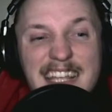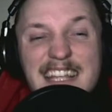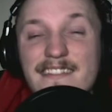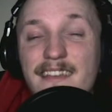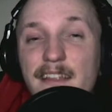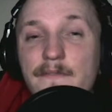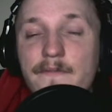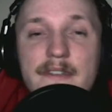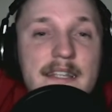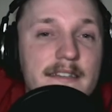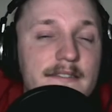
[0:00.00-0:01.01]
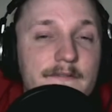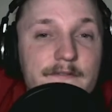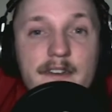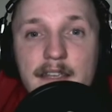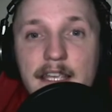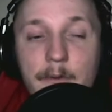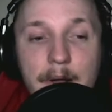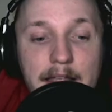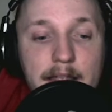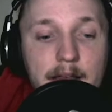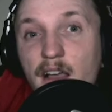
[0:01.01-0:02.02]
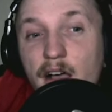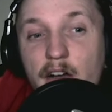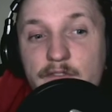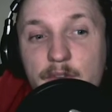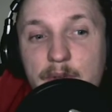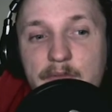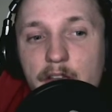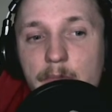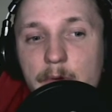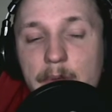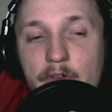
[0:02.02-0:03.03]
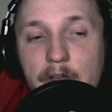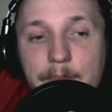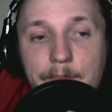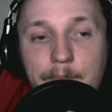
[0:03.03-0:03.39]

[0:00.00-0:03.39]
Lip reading: It's NVIDIA's funky way of doing variable bitrate.